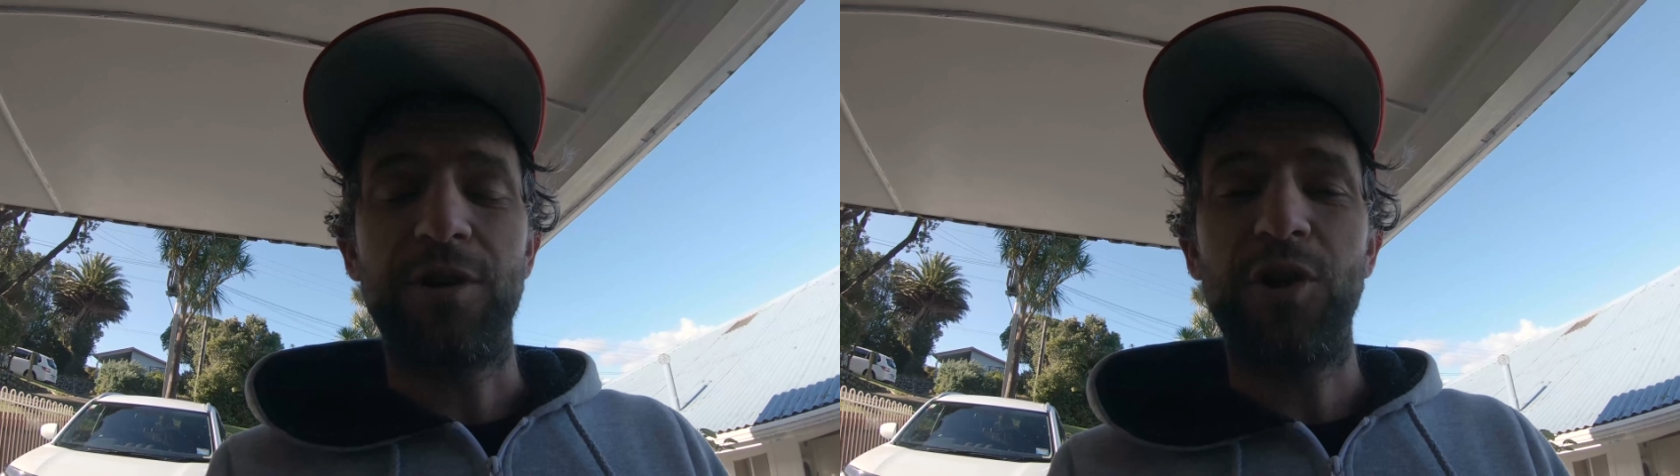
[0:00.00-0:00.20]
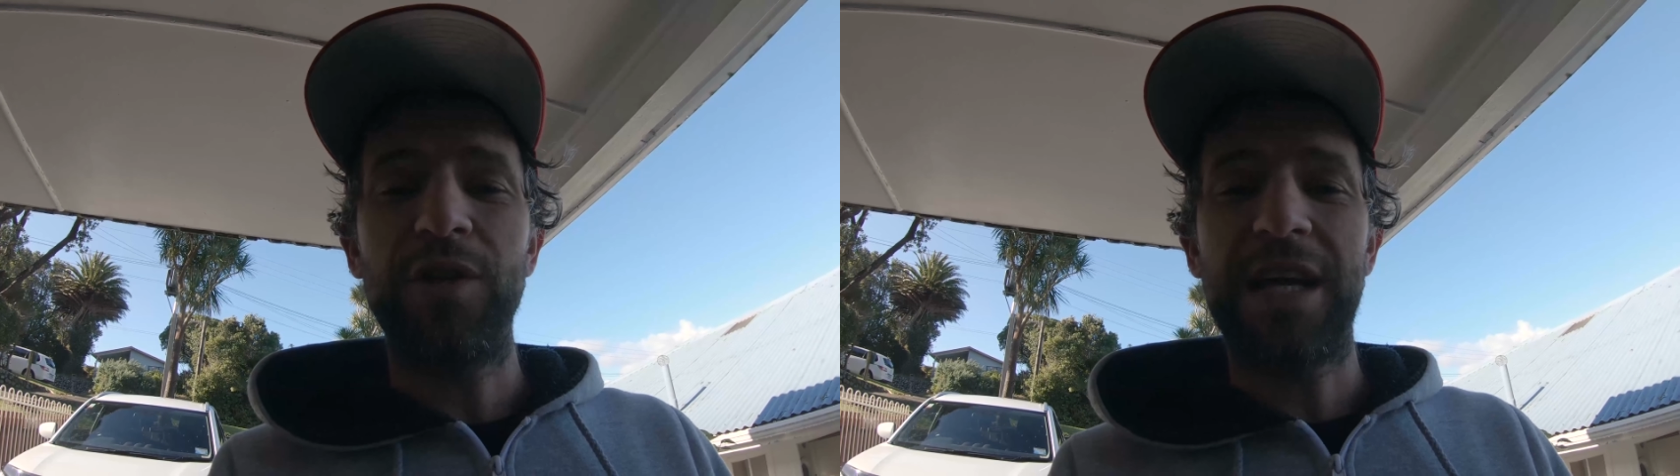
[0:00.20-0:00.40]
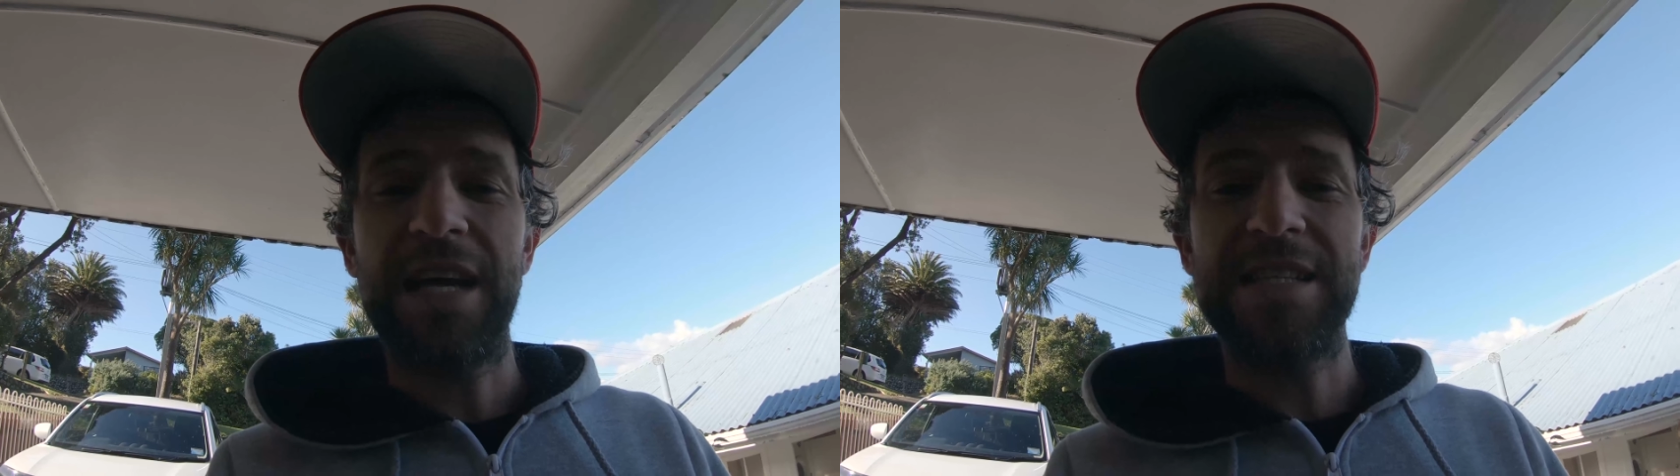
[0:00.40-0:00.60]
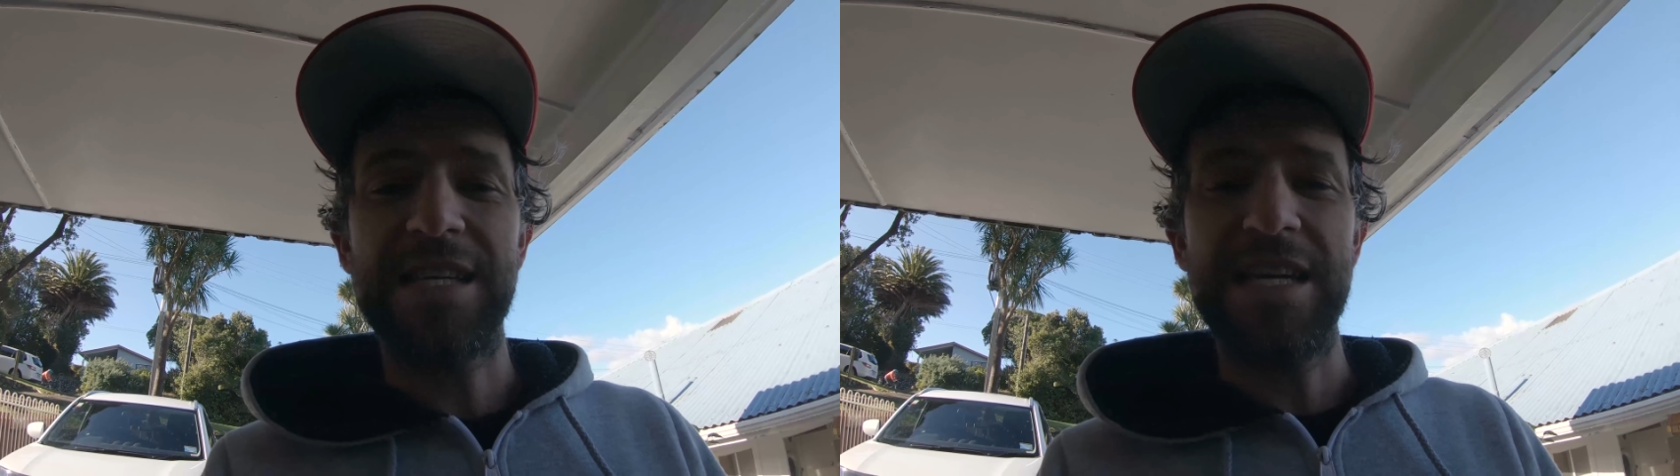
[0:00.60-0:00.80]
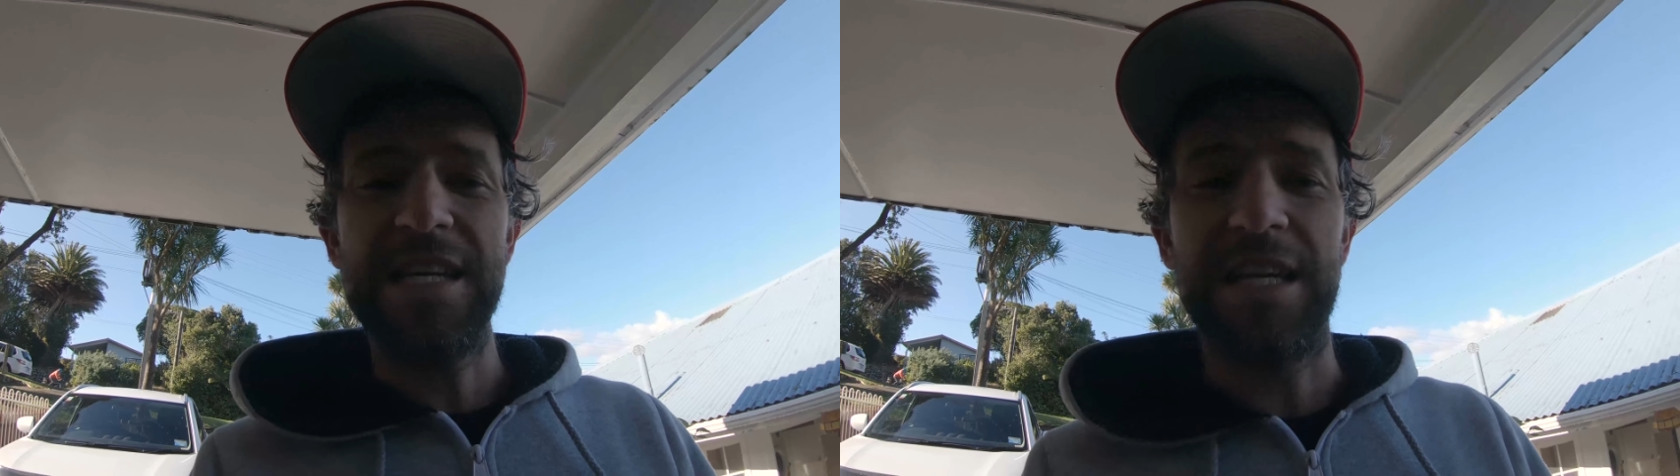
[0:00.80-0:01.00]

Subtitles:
it or not, the car's here,